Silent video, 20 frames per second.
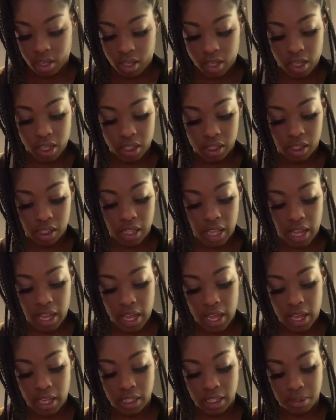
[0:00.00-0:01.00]
Because they
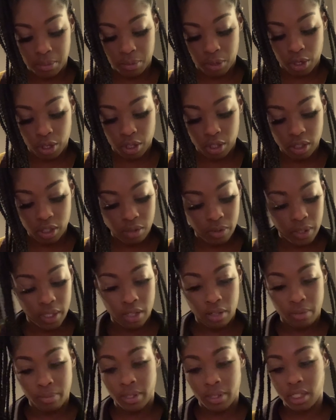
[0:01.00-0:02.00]
had some girls with
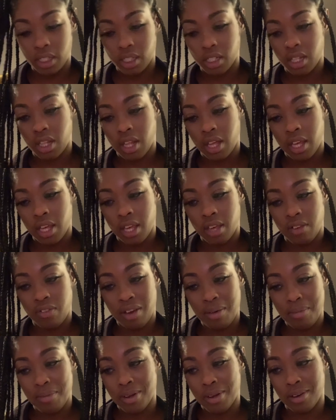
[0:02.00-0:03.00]
them. And it's just like, if
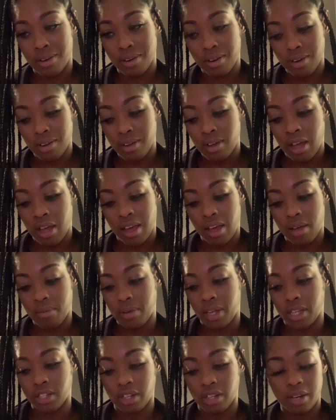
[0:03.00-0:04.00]
I'm a girl, I'm
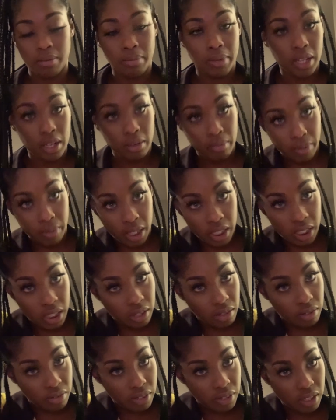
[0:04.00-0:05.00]
not trying to be in the midst
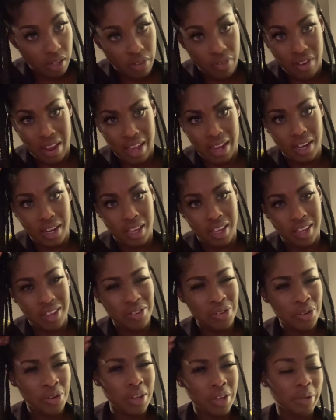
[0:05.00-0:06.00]
of stuff like that. You
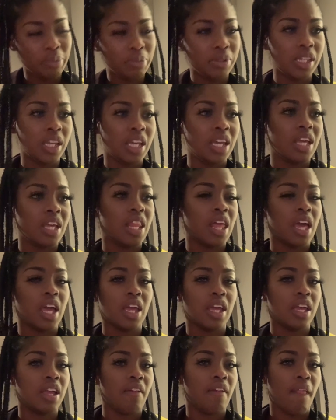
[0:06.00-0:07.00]
know what I'm saying?
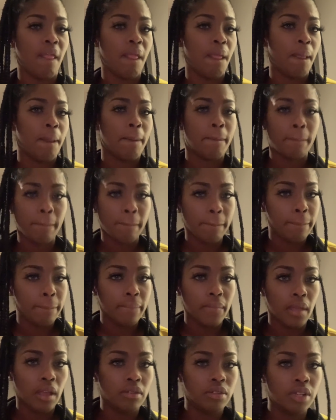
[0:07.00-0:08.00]
Like,
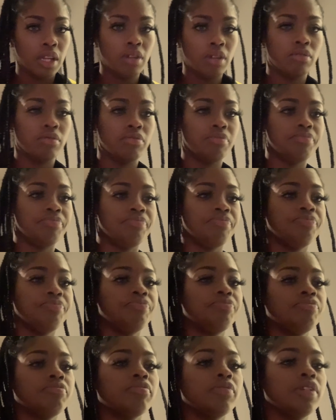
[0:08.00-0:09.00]
no.
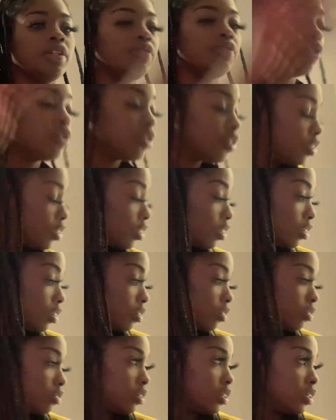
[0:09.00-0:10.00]
If you're a
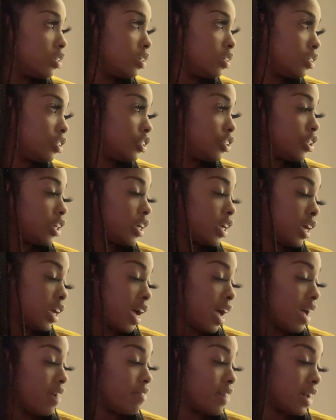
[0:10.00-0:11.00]
girl, it's shit.
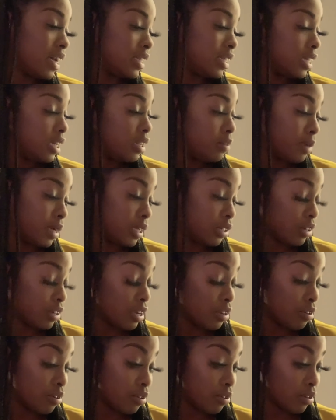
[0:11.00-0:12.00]
I advise anybody, drive
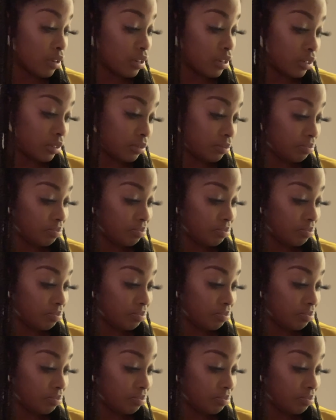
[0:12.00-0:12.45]
your own car.